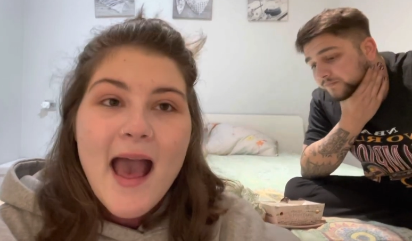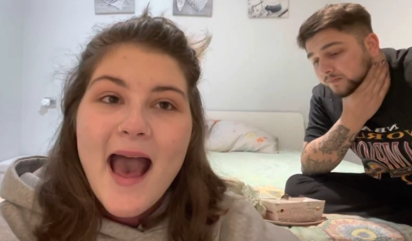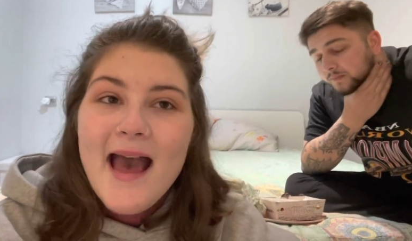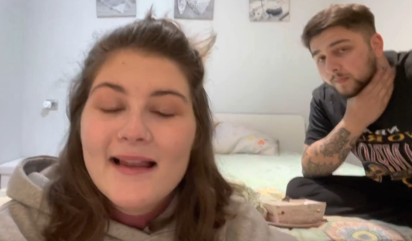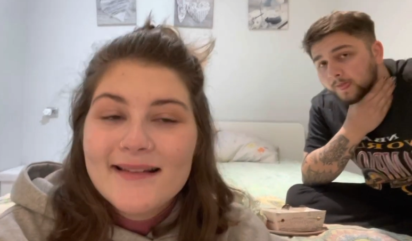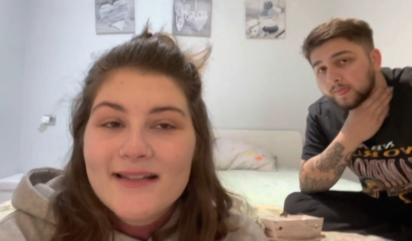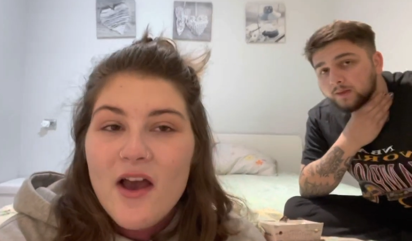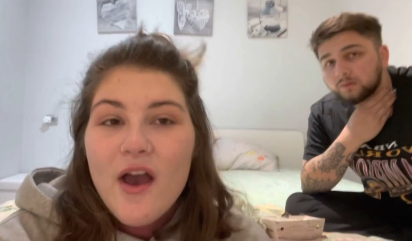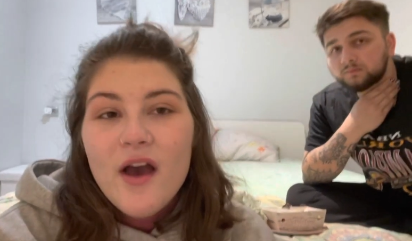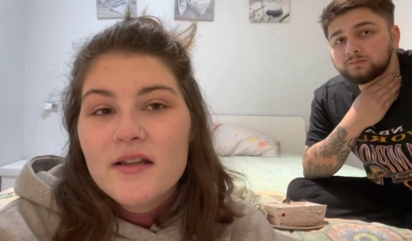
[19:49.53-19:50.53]
Speaker 1: And
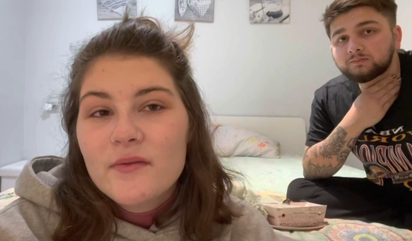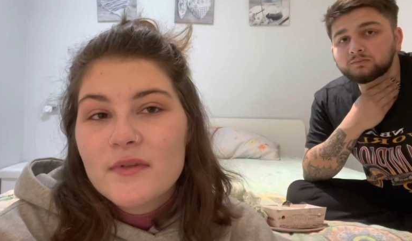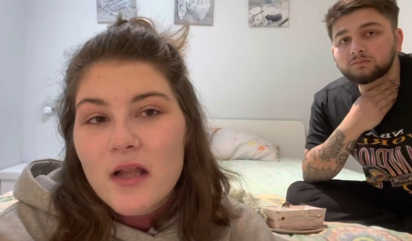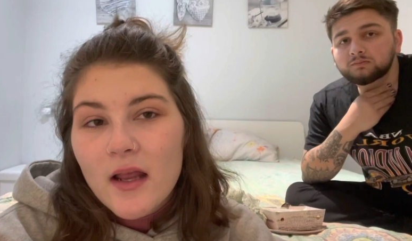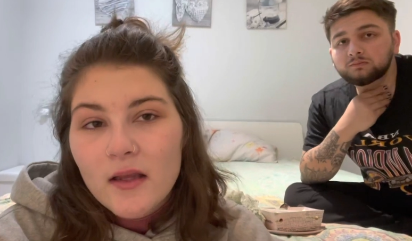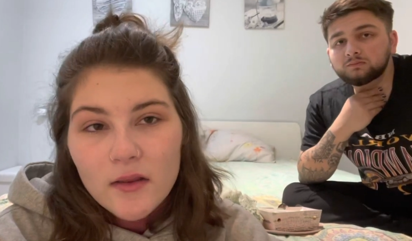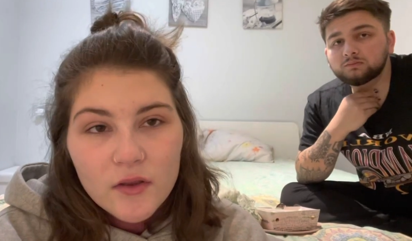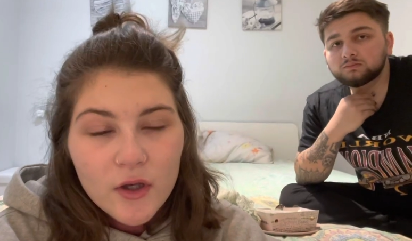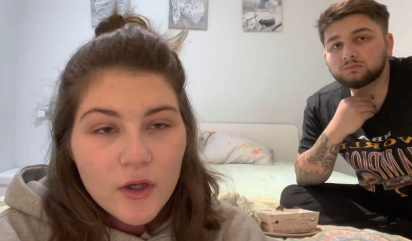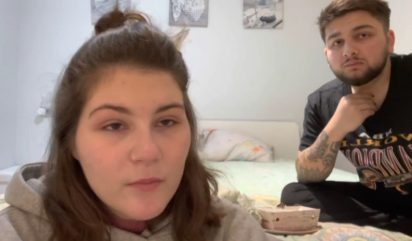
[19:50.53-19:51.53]
I heard it was like
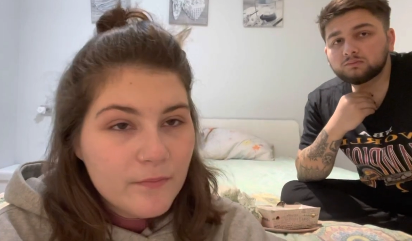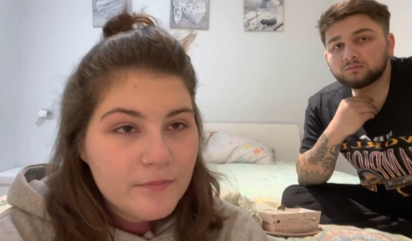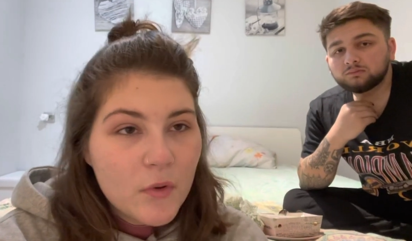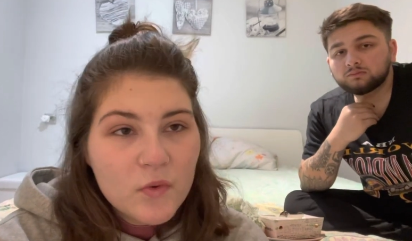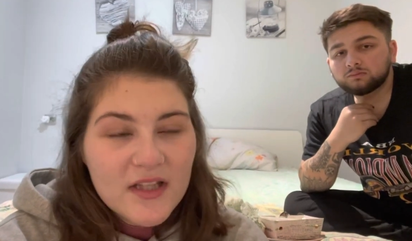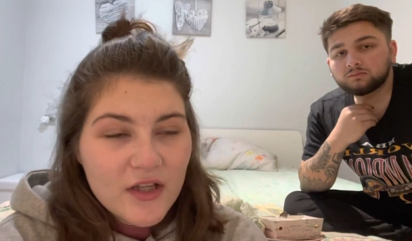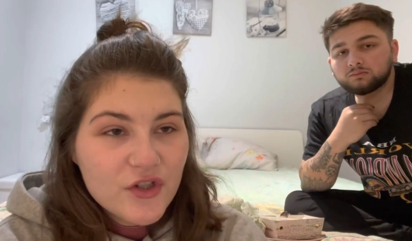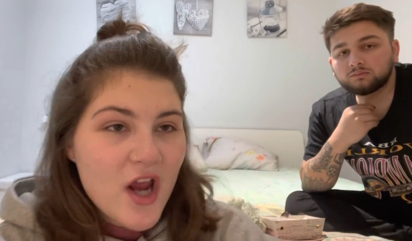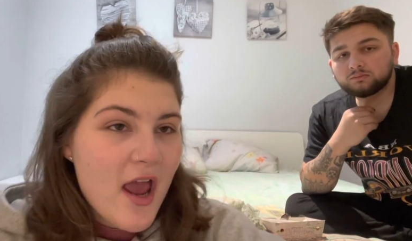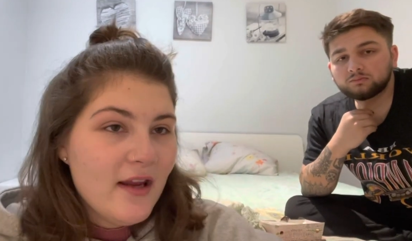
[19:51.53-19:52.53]
the Baltic
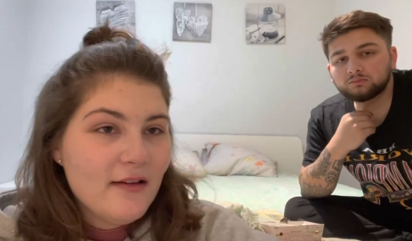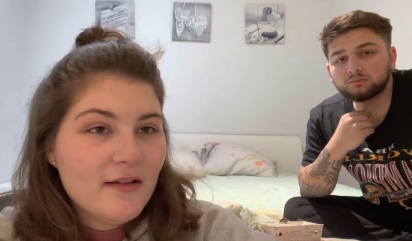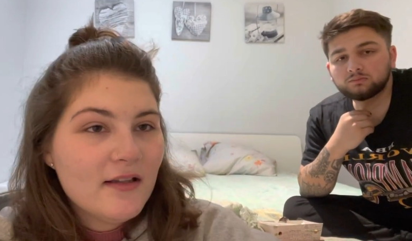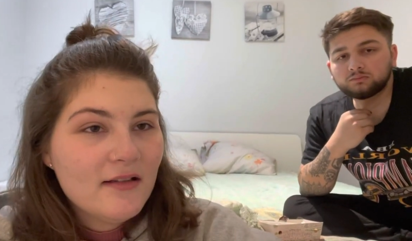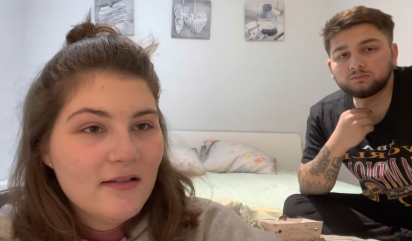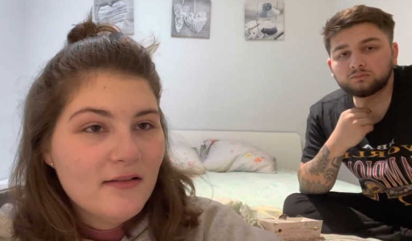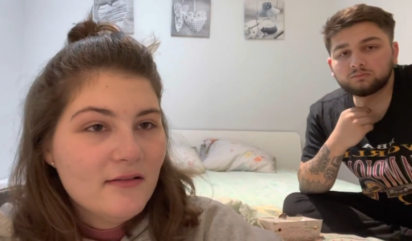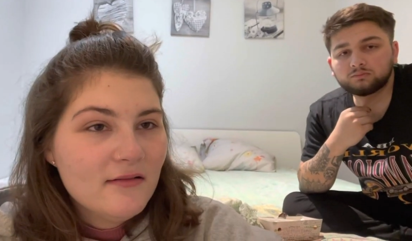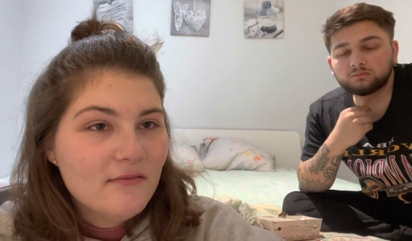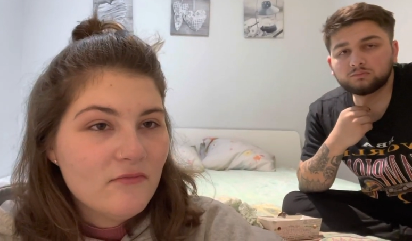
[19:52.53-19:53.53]
chain,
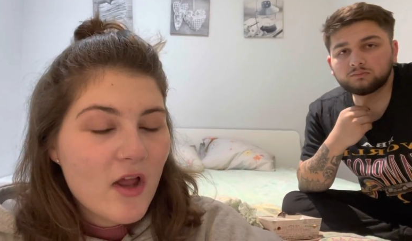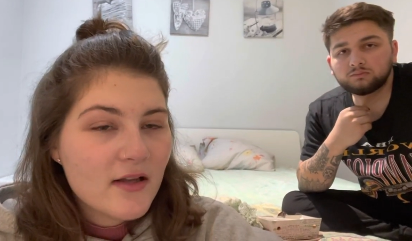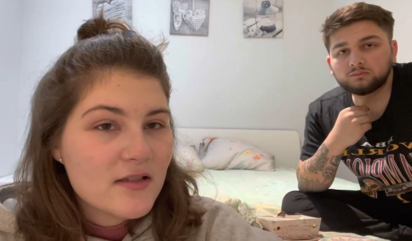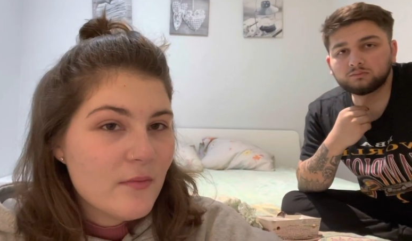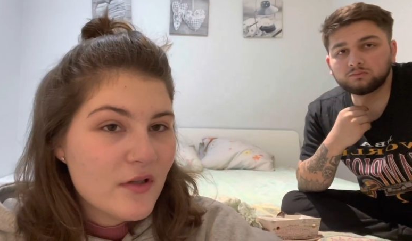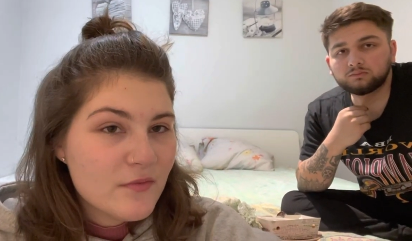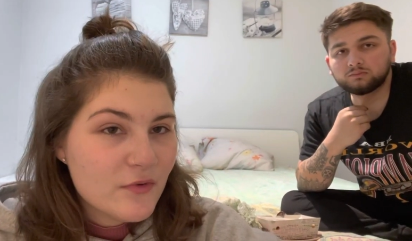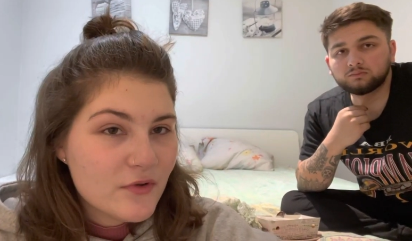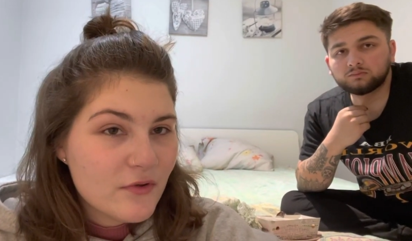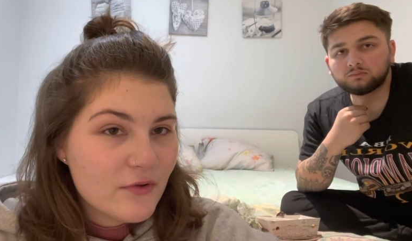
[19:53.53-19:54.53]
like similar to
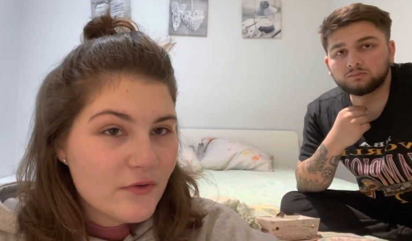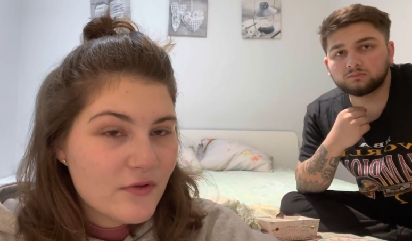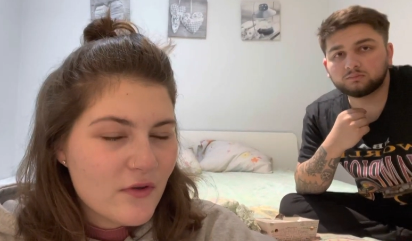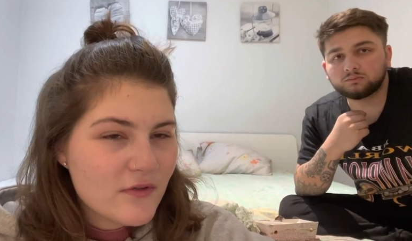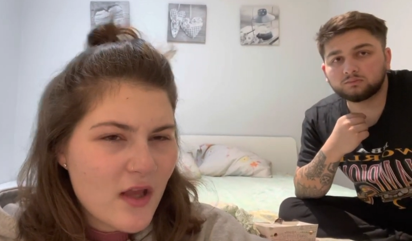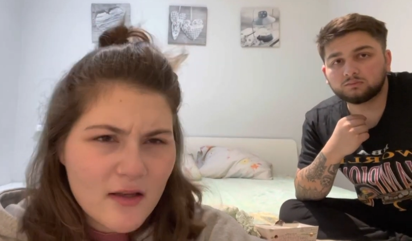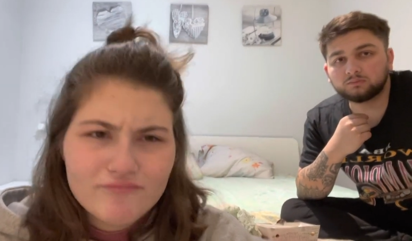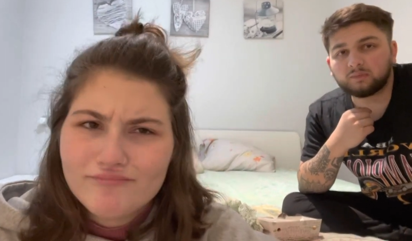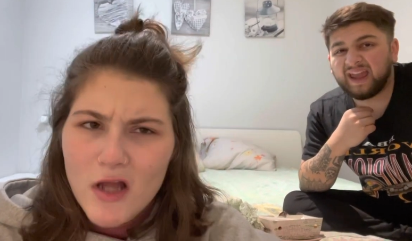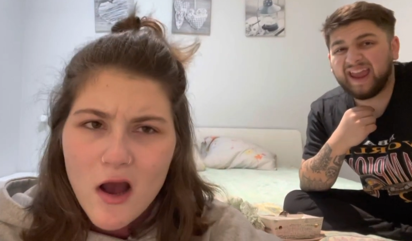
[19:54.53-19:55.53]
McDonald's. So I was like,
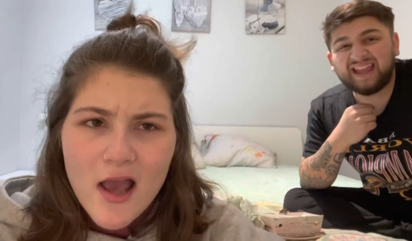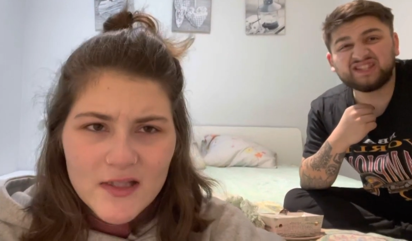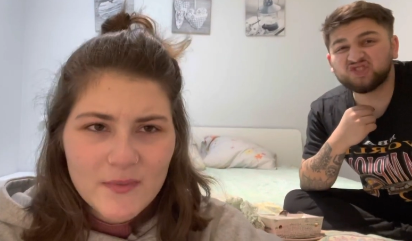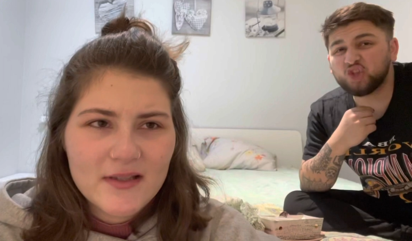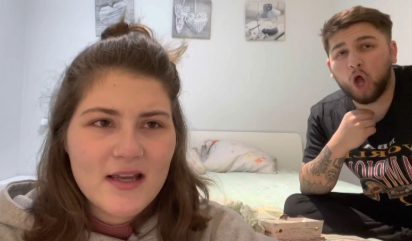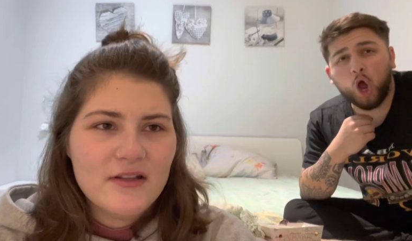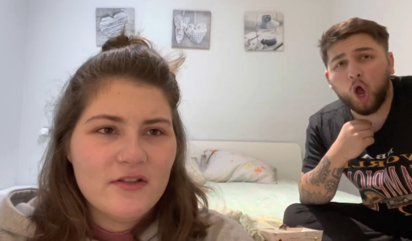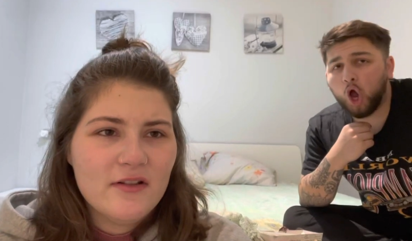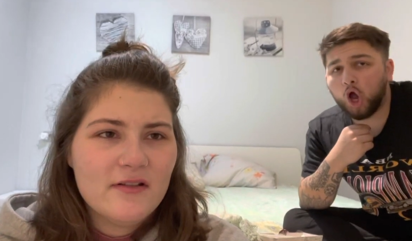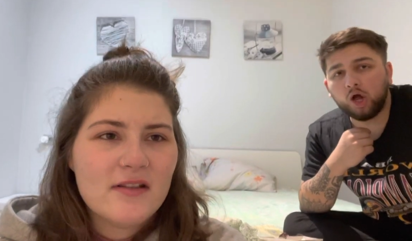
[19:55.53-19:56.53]
high
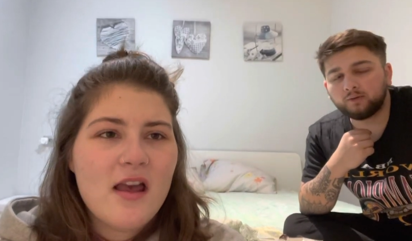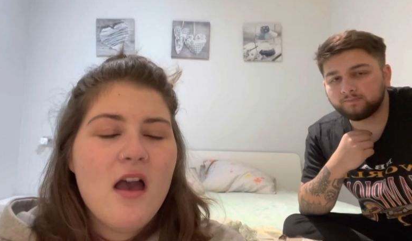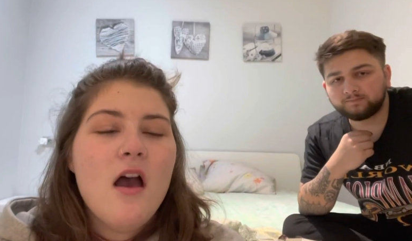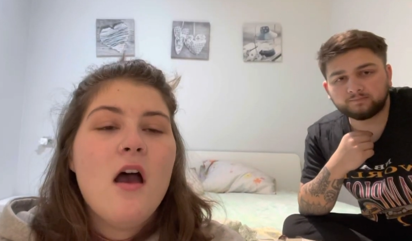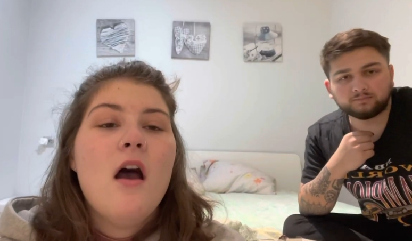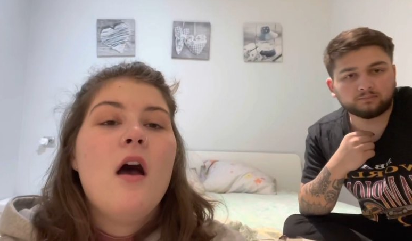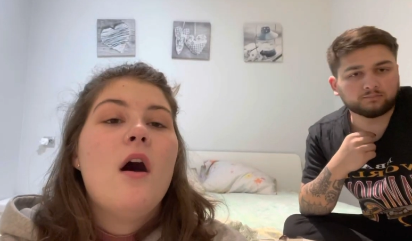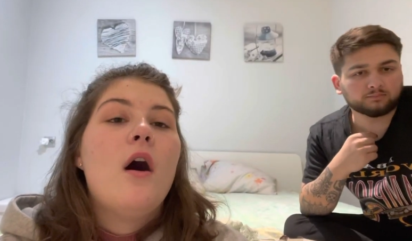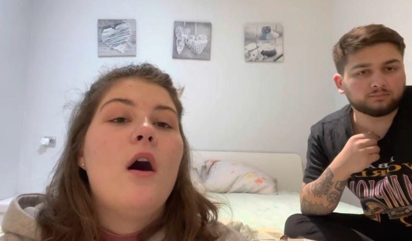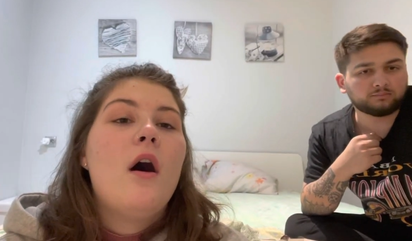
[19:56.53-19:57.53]
expectations.
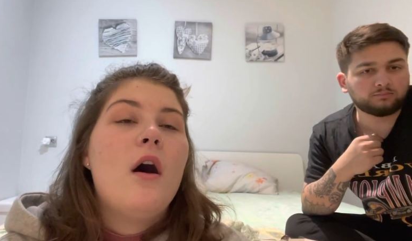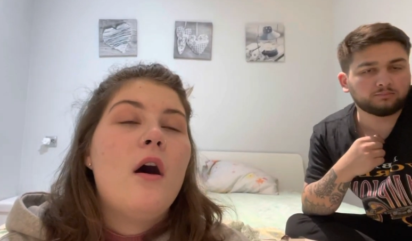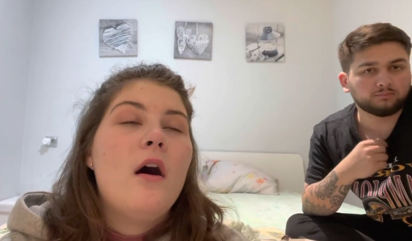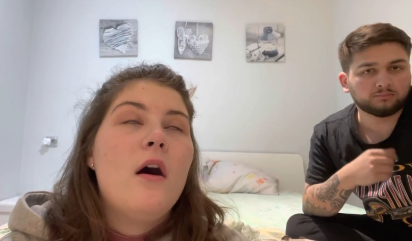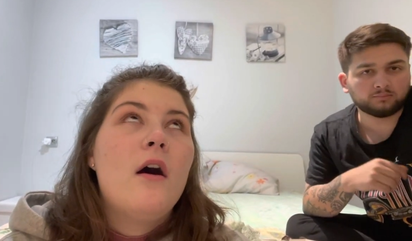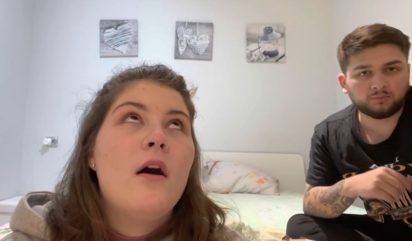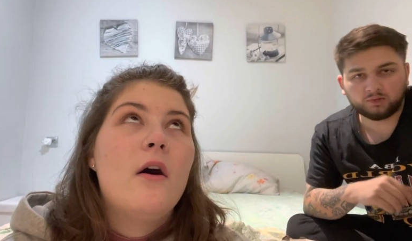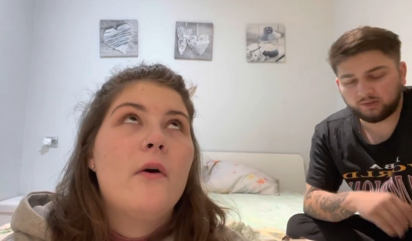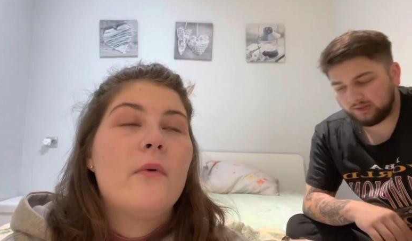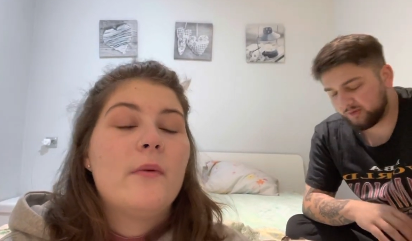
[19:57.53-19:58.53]

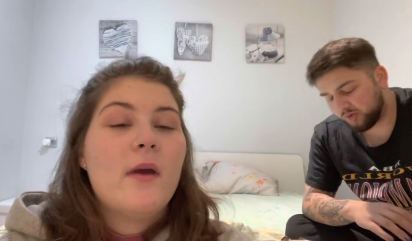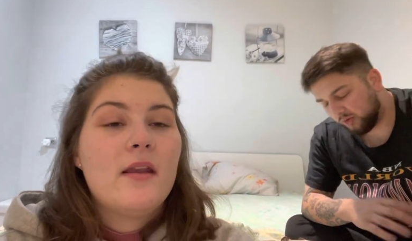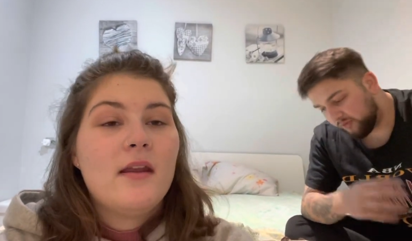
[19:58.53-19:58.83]
Oh, we went